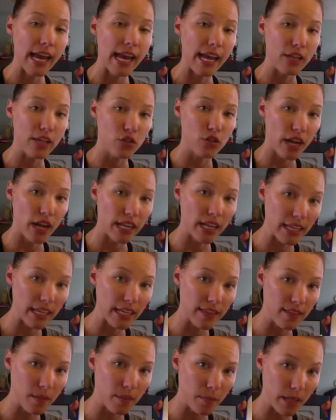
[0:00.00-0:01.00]
and try to
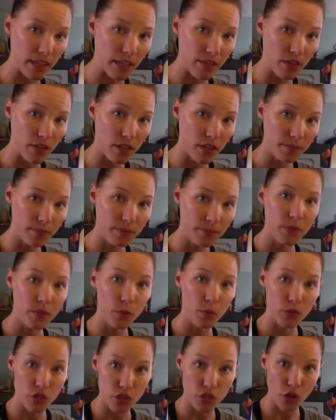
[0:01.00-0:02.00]
get them even,
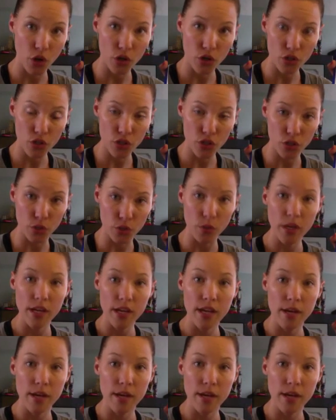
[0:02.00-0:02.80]
which is hard to do,